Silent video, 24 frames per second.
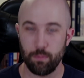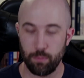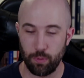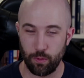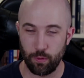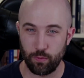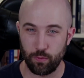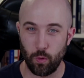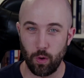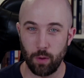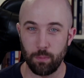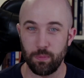
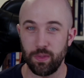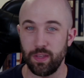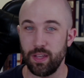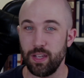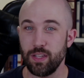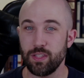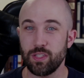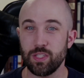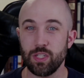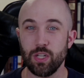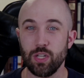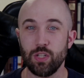perform the
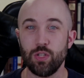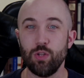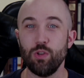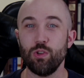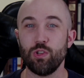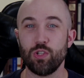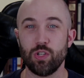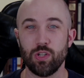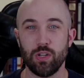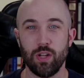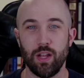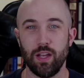
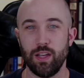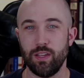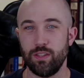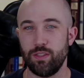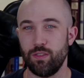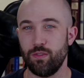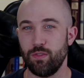institutionalized